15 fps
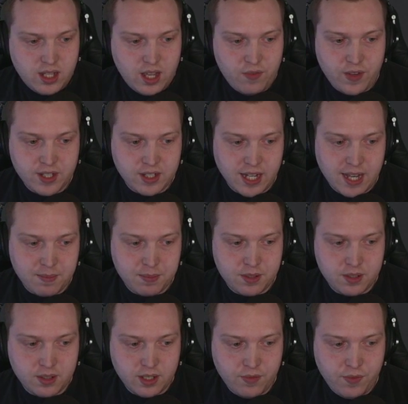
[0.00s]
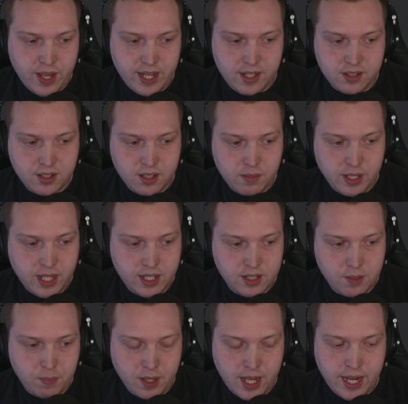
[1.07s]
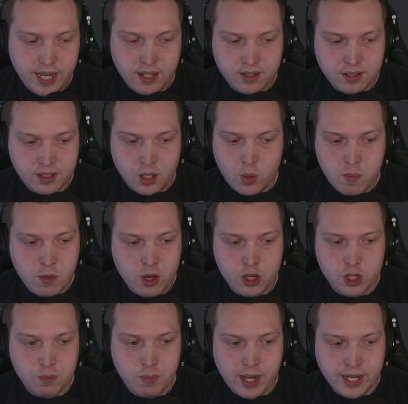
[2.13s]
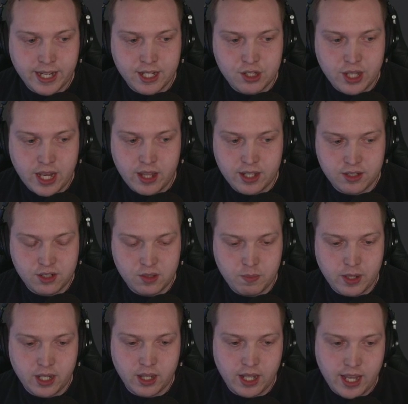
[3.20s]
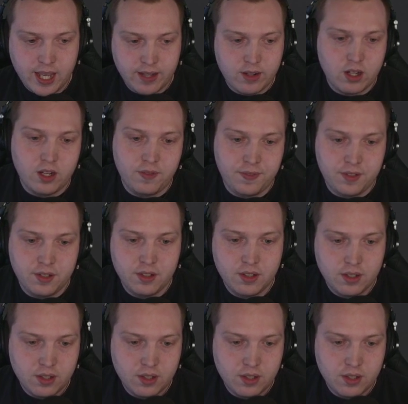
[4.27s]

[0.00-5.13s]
FS Labs effects coming into play. There's no immersion package there. That's just part of the aircraft.